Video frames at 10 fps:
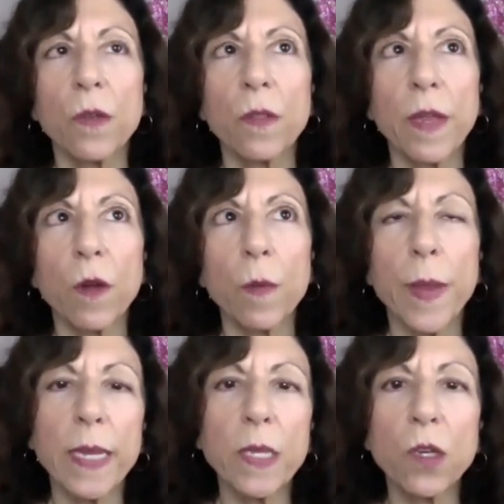that are
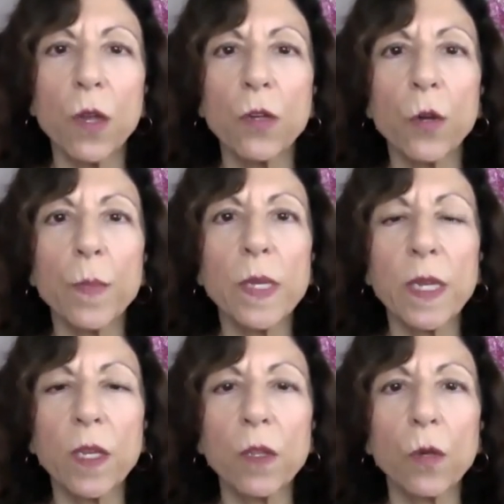based on your
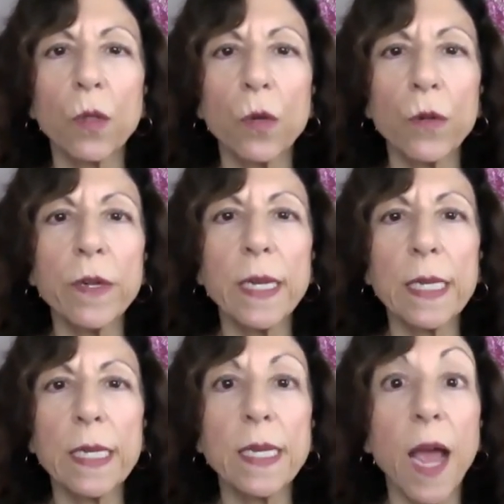particular learning
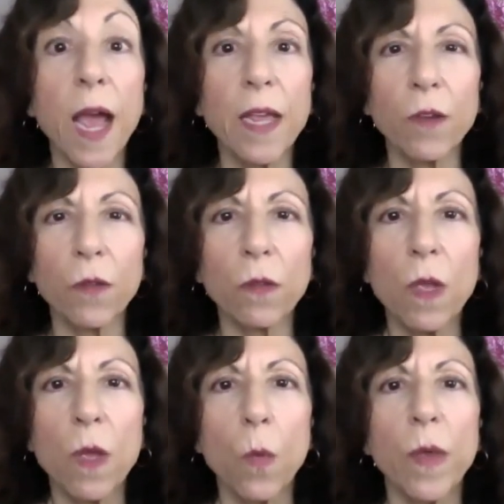style,
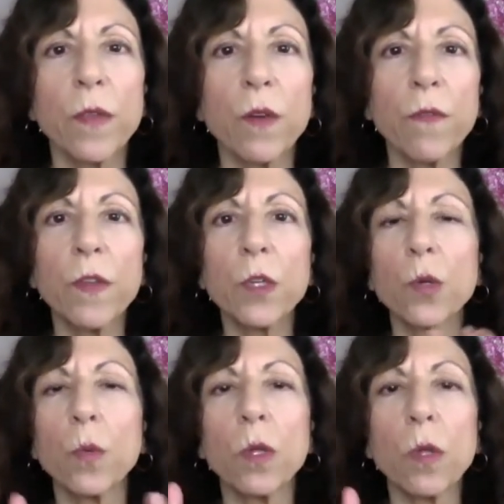whether you're
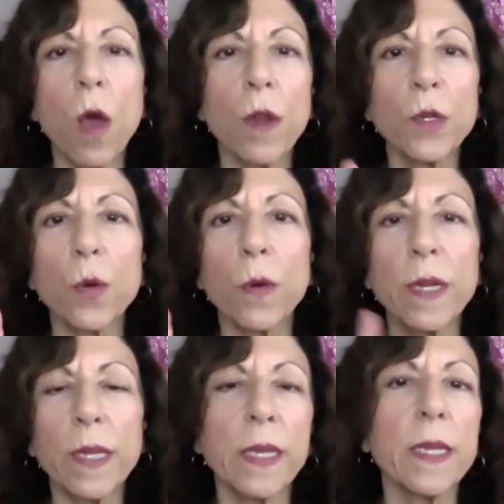visual,
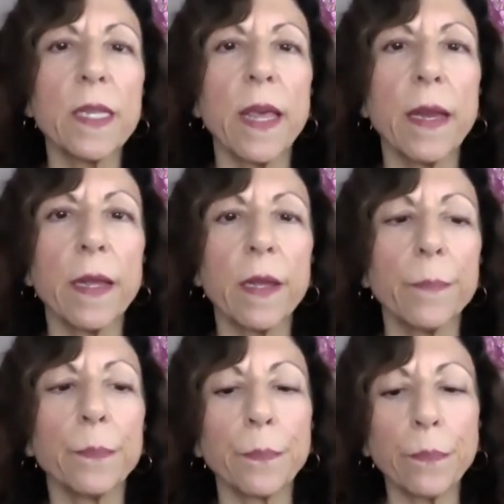auditory, kinesthetic.
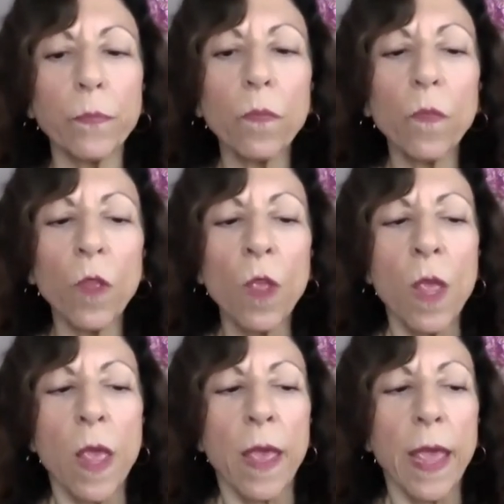
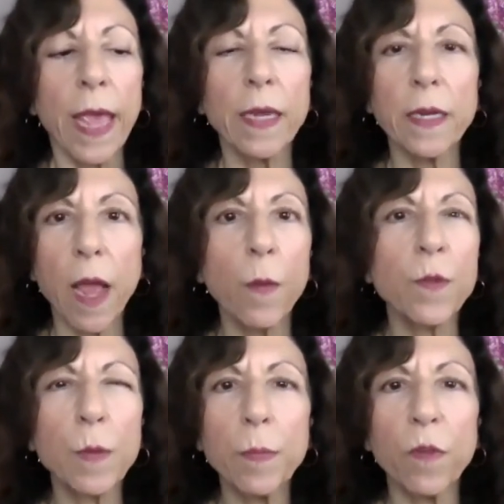And it helps
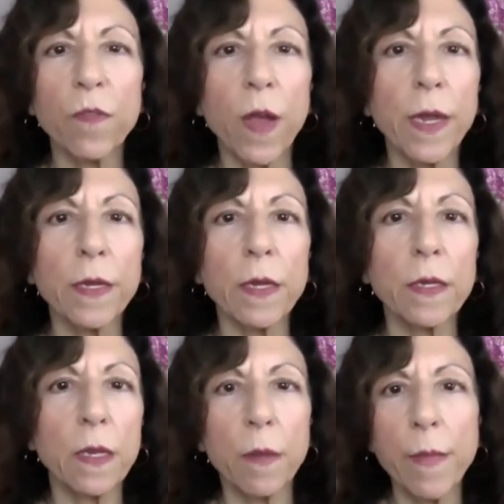people find
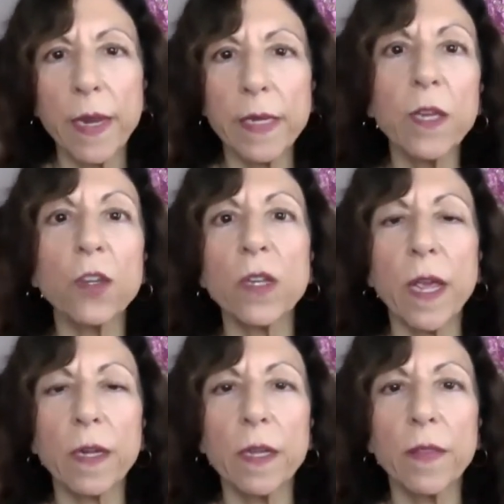a meditation
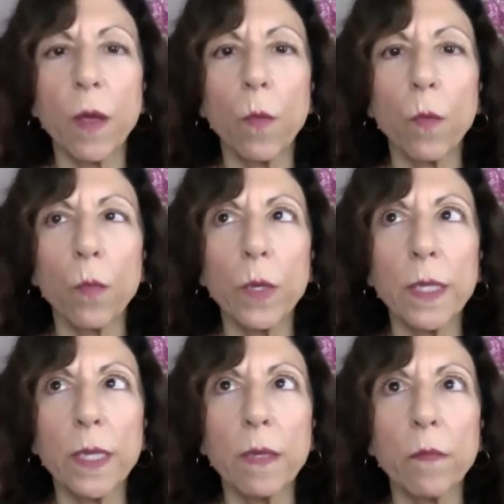technique that
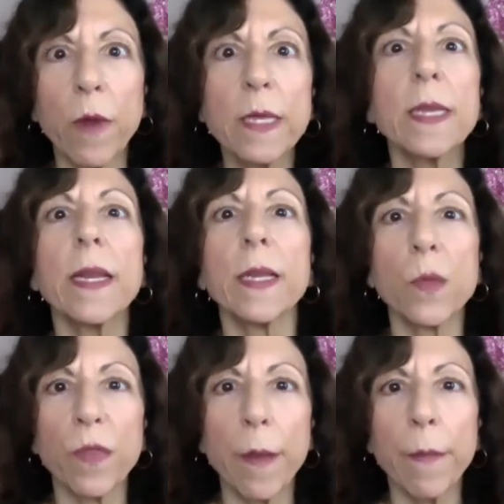really resonates
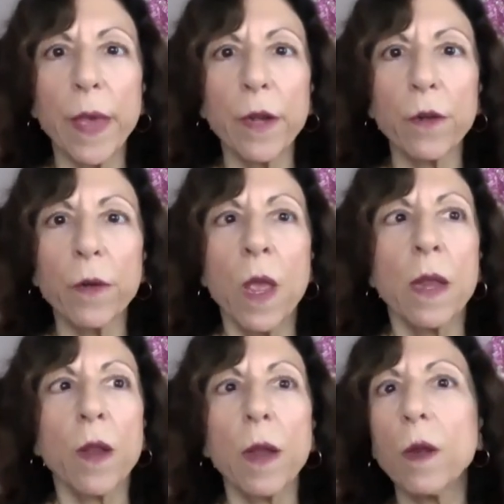with them better. Now,